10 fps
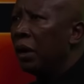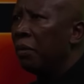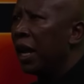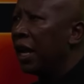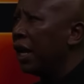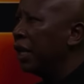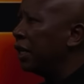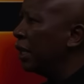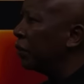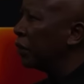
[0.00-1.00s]
am I
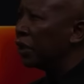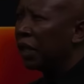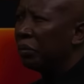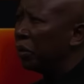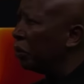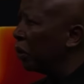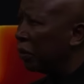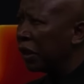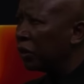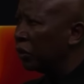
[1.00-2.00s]
hated for saying people
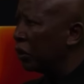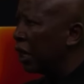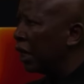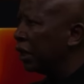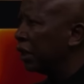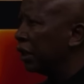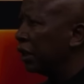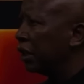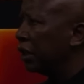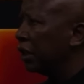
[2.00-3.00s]
must unite?
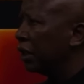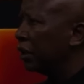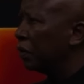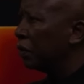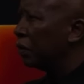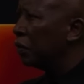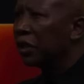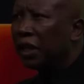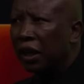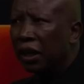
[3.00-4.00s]
For
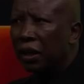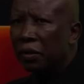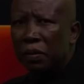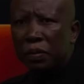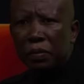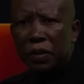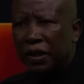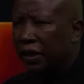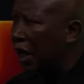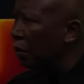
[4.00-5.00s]
saying,
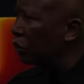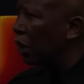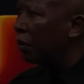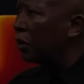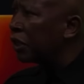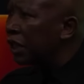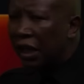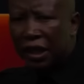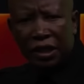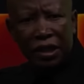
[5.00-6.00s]
let's come to, I'm not
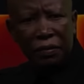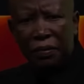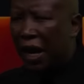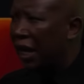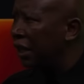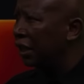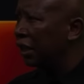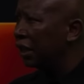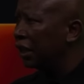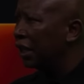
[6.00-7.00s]
saying let's divide.
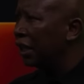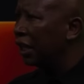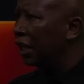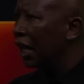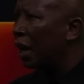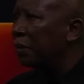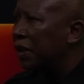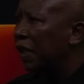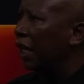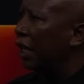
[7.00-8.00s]
I'm
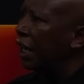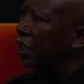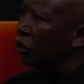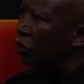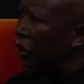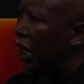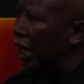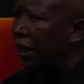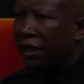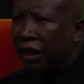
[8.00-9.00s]
saying let's
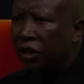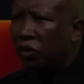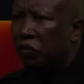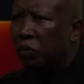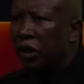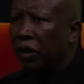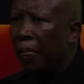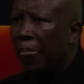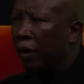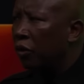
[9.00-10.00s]
unite. Instead of being
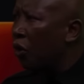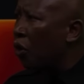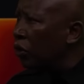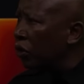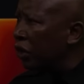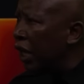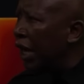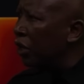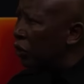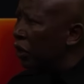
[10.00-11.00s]
called
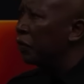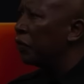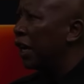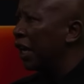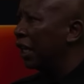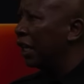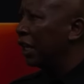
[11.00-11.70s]
a unifier,